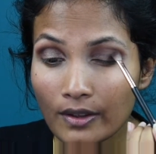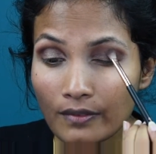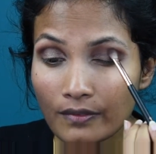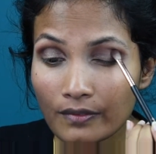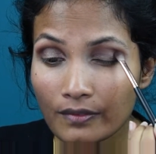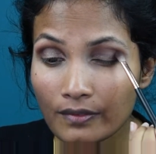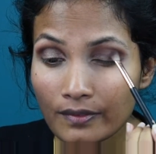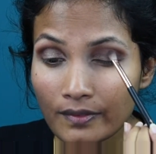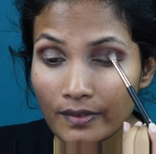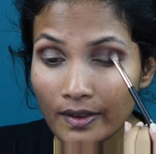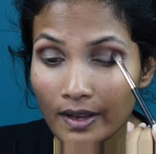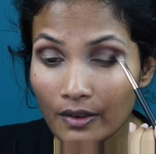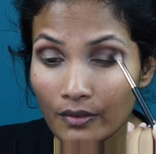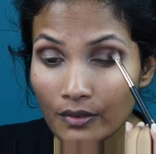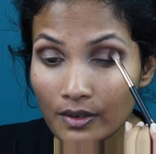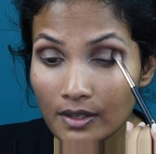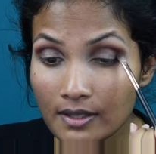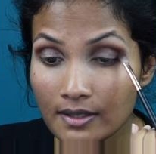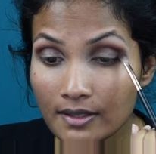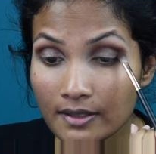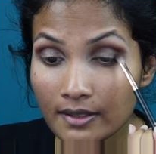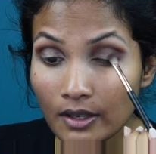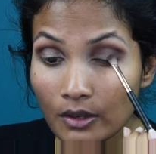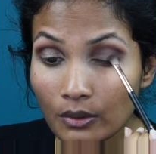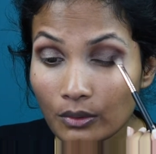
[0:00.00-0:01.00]
very
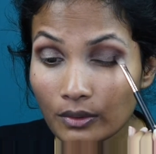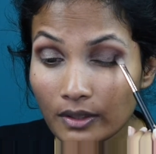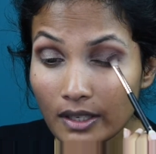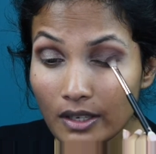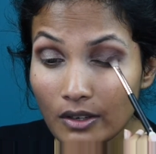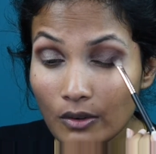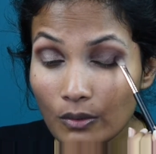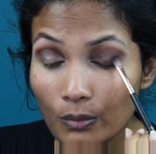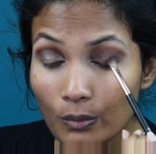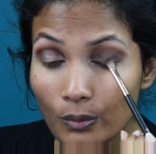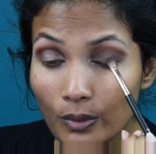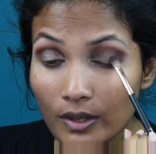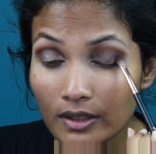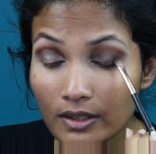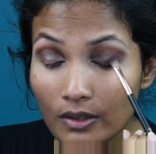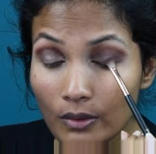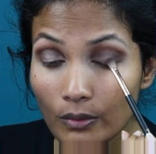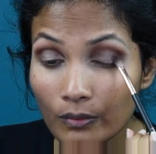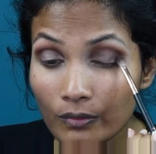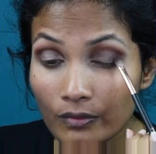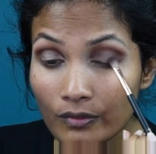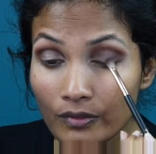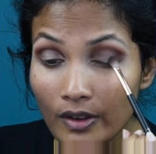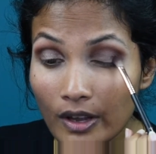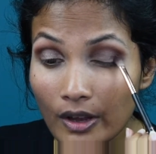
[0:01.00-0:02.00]
slowly with
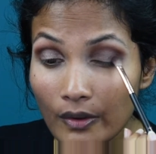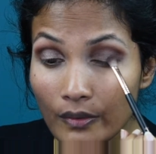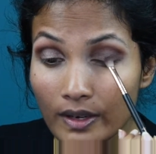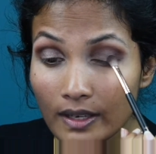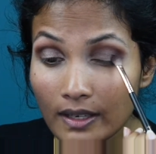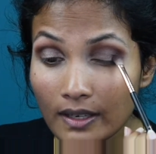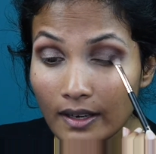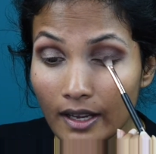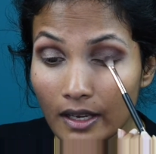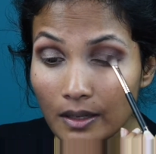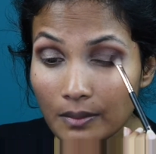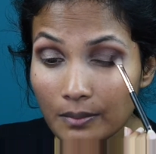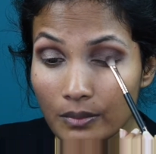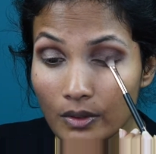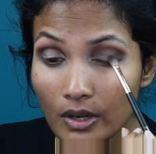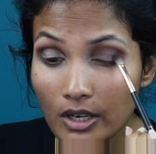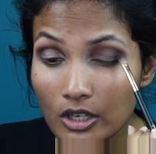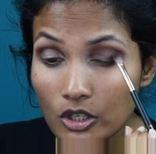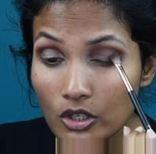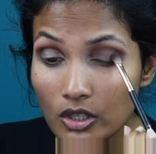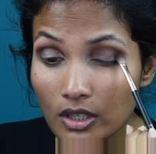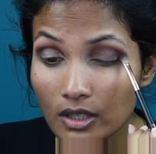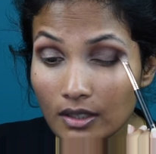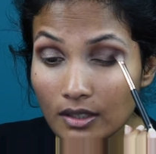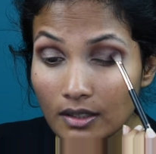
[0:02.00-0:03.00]
very light
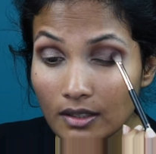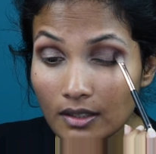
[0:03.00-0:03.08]
pressure.